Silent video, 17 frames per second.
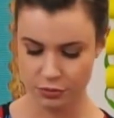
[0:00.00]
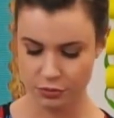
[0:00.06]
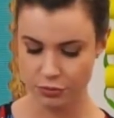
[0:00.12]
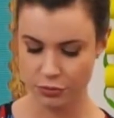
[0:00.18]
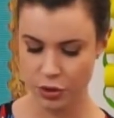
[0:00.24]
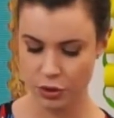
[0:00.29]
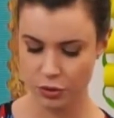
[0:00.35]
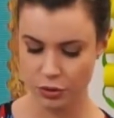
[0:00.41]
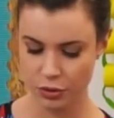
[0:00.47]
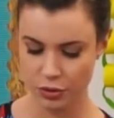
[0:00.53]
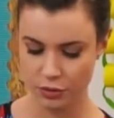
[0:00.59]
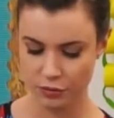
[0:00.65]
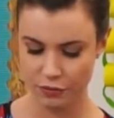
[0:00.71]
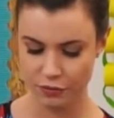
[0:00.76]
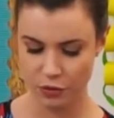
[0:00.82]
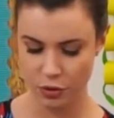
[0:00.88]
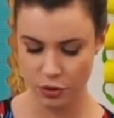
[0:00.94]
roll
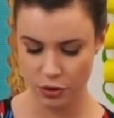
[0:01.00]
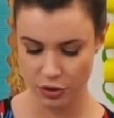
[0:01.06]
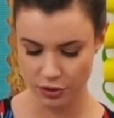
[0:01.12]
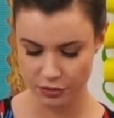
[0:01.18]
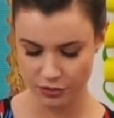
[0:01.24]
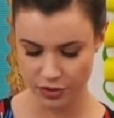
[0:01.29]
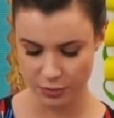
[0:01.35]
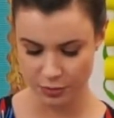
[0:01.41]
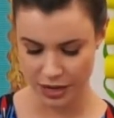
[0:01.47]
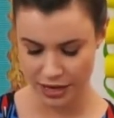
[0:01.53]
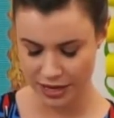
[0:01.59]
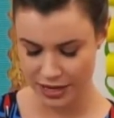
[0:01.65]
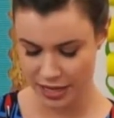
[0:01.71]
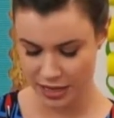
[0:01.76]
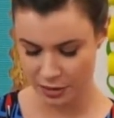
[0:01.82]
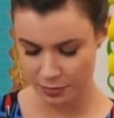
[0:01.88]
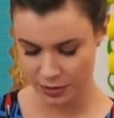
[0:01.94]
four of them a
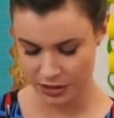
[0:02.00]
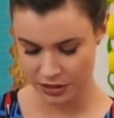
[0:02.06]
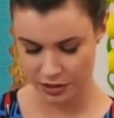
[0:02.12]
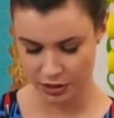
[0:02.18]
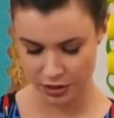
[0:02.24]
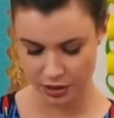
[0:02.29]
little bit